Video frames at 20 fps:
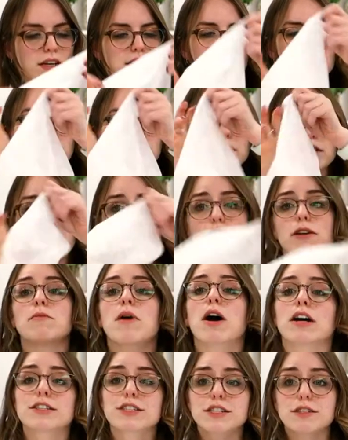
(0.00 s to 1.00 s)
So now I'm
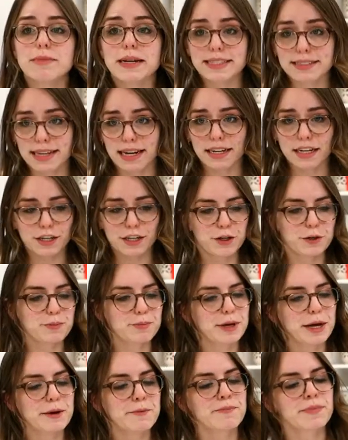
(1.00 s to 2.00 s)
on to my second
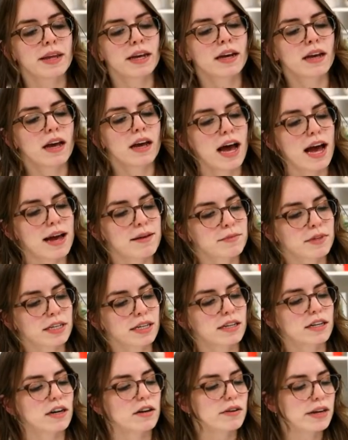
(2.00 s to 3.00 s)
hooping. I'm going
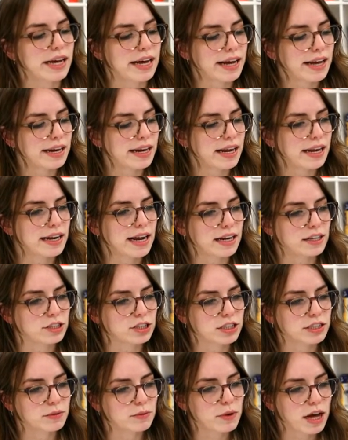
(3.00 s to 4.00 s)
to go ahead and
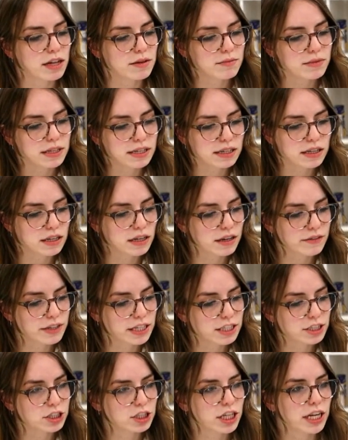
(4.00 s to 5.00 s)
actually, while I'm thinking of
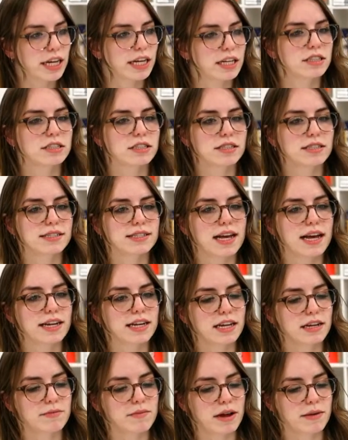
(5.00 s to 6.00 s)
it, change the design
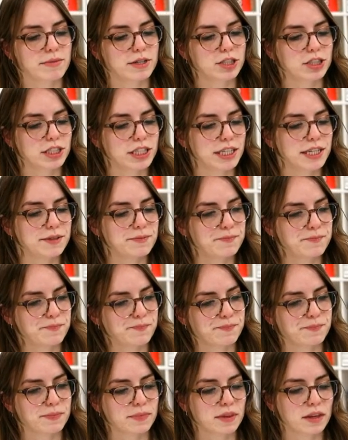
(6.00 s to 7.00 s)
in my machine
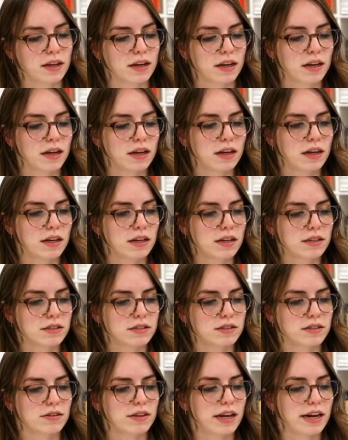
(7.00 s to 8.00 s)

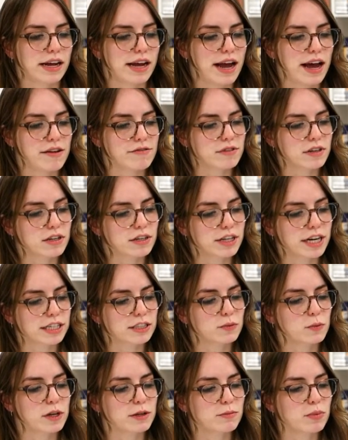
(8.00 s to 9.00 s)
so that I have the
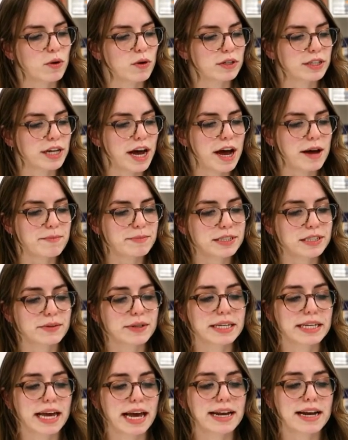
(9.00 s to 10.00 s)
correct one pulled up. So
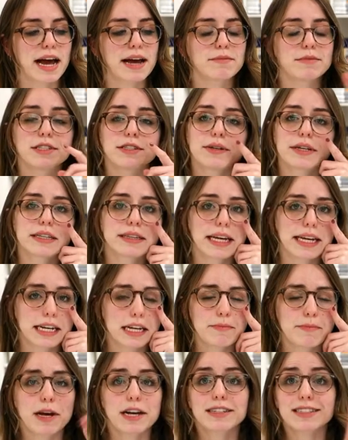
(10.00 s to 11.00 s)
again, I'm doing
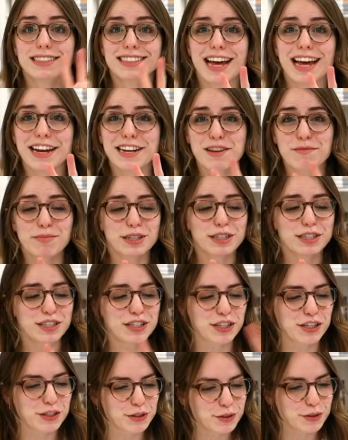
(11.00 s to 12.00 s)
Ladybug design number
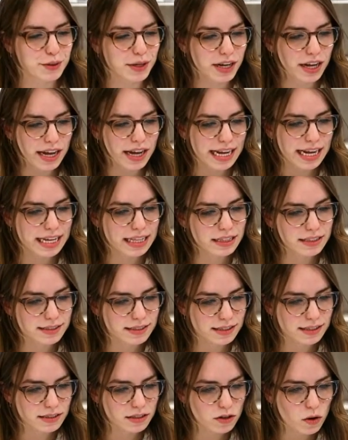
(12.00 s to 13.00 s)
two in the
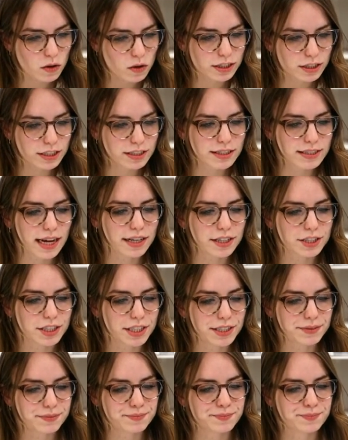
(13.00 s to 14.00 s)
scissor holder
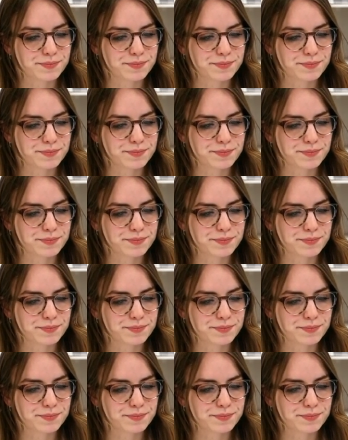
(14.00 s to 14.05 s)
section.